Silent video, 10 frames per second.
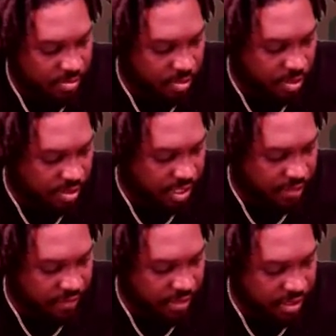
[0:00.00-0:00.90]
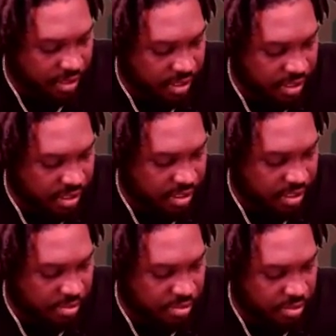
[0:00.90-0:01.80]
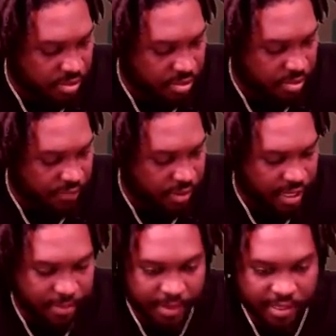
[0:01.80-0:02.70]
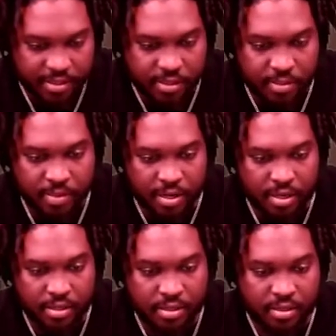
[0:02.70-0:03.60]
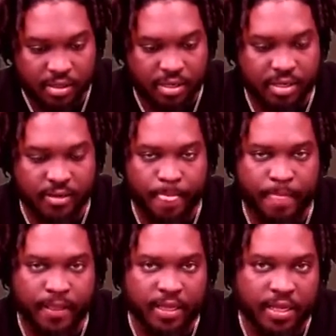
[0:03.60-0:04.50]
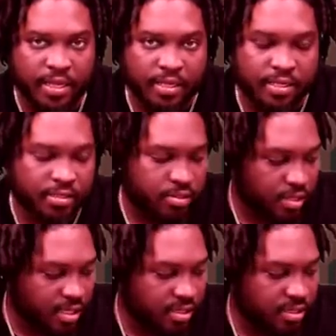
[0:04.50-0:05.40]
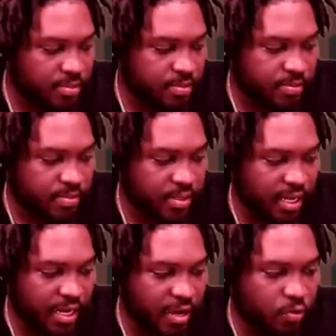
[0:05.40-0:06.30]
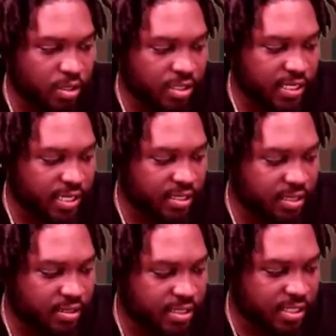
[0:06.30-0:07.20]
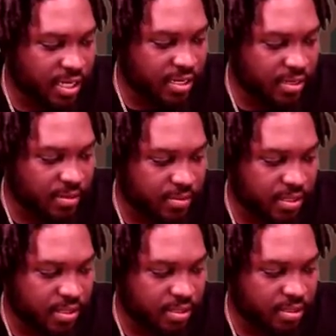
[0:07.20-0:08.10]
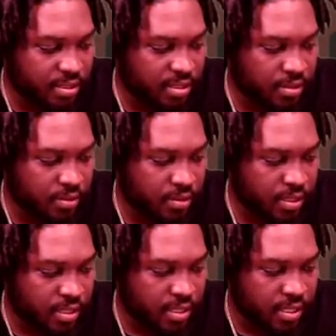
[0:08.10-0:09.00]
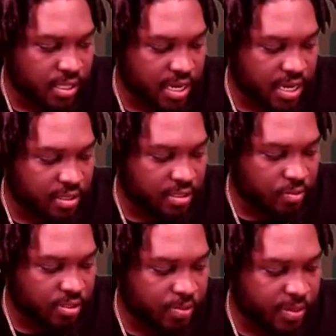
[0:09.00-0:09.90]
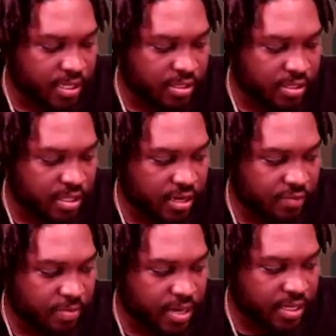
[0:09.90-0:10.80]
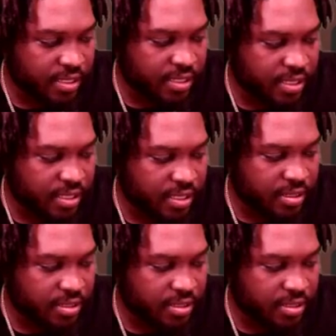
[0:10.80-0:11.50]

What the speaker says: most definitely a good substitute if you can't make it to the bar. All right, straight up. Like, I would take another shot, but you know, out of respect to everybody that